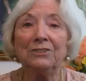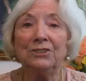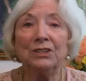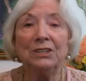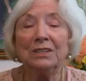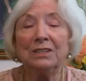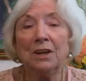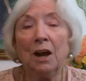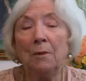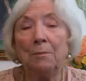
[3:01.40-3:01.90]
a
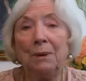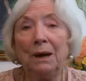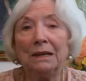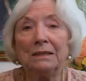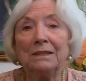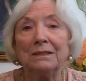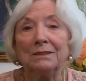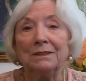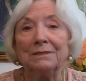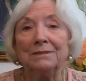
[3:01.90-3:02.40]
jigsaw
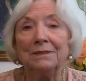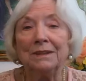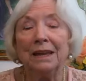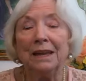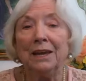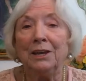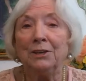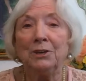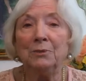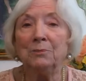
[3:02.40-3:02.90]
puzzle.
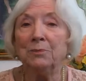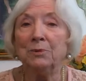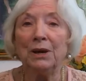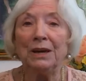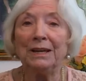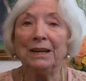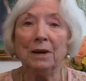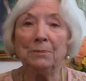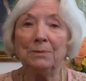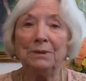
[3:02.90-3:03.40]
You
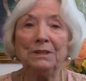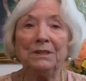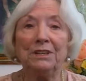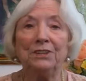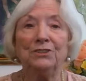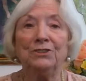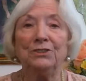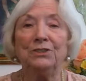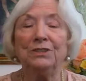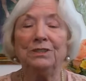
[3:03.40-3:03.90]
break up the
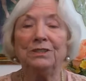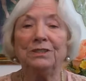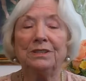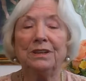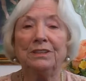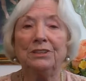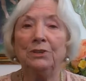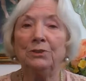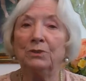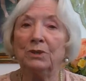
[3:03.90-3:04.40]
dishes,
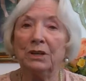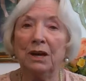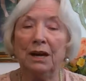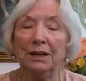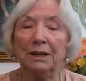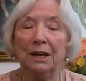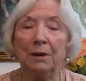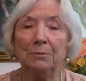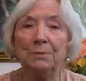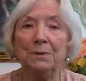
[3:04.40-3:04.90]
you
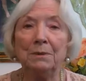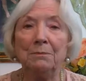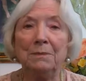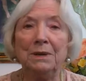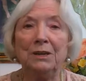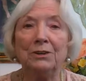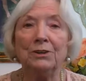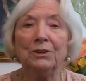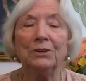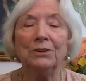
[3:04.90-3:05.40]
cut up the
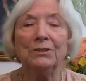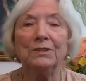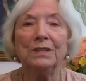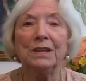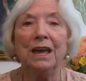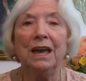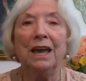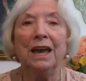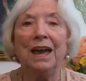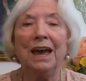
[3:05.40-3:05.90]
mirrors,
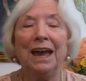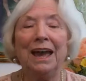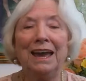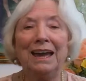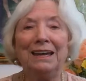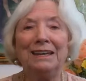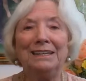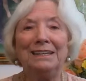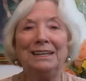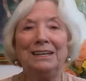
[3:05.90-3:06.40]

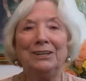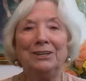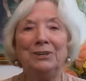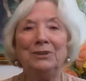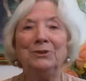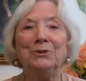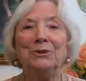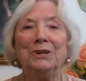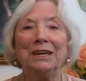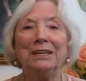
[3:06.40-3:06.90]
and
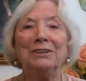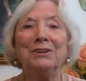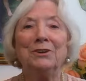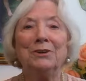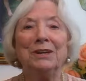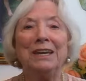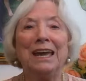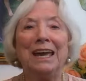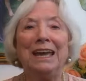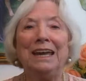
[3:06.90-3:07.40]
you can
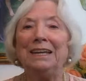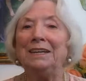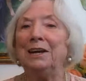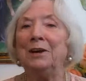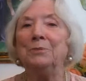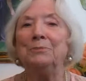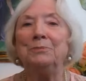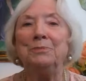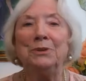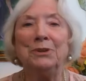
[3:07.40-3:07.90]
create
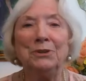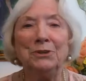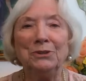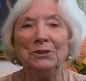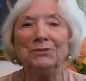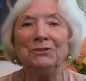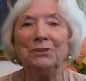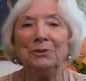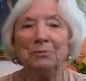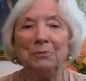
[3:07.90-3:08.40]
a
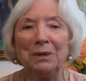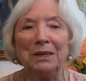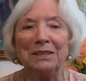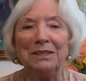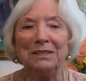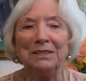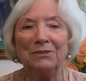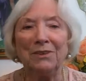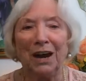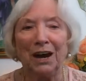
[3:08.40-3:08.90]
beautiful
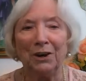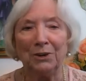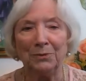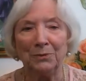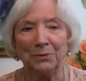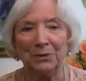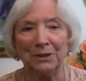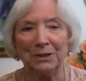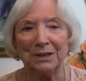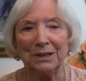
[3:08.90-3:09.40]
piece of
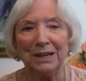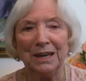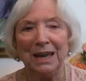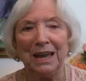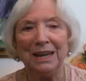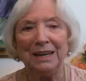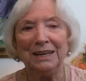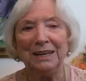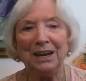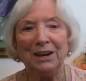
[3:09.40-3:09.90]
artwork.
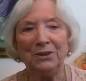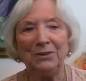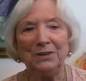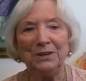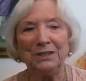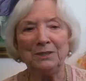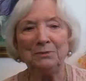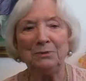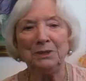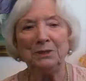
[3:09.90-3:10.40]
Now,
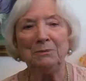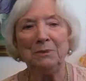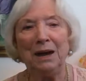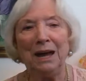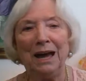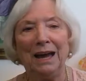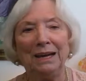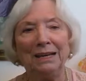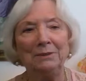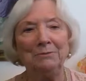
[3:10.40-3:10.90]
this one
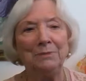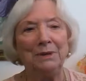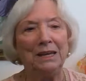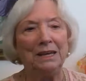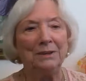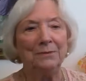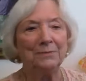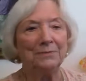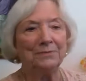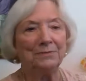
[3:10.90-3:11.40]
behind
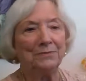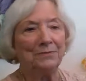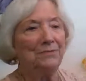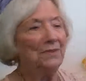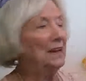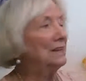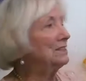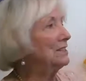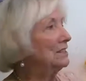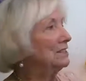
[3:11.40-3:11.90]
me, in
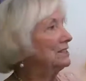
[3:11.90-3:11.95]
fact,